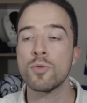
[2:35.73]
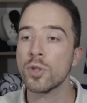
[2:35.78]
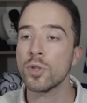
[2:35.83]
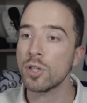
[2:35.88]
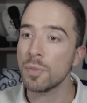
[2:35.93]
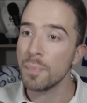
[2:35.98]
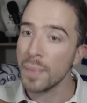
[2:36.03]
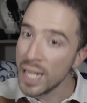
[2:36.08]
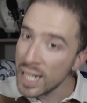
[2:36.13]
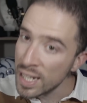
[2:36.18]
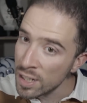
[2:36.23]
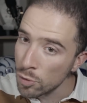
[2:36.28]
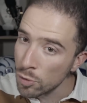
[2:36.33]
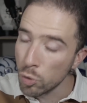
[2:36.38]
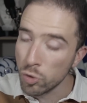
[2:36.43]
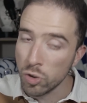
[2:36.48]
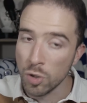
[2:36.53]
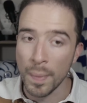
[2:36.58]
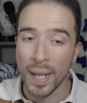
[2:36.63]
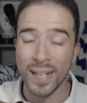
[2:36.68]
which means
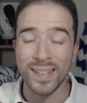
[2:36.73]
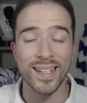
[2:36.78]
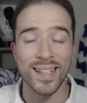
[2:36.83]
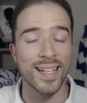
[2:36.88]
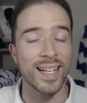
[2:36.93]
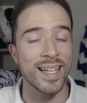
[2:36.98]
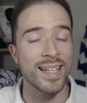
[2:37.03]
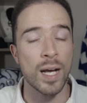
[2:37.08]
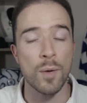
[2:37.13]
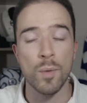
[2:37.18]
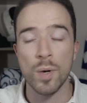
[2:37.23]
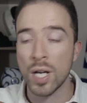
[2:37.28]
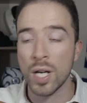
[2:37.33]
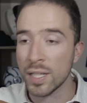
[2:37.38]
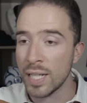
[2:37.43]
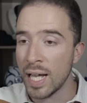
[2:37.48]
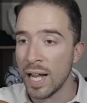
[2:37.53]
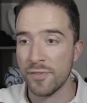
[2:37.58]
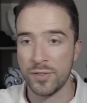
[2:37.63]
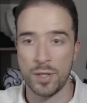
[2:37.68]
automatically that we're
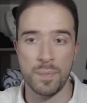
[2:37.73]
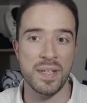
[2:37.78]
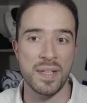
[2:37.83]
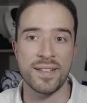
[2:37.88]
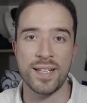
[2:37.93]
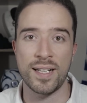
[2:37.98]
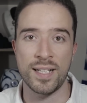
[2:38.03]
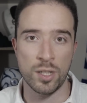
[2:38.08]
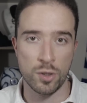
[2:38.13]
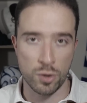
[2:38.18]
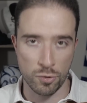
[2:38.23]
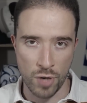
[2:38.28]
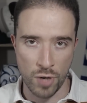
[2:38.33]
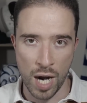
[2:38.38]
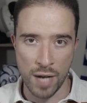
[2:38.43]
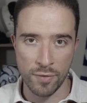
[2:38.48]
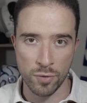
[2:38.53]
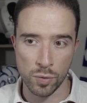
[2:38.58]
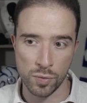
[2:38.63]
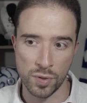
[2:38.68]
going to have to be selling to
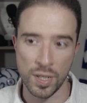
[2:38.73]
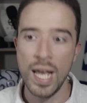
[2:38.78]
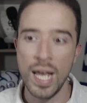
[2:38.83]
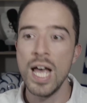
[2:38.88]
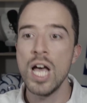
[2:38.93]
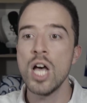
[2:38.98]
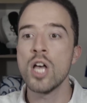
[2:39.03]
rivals,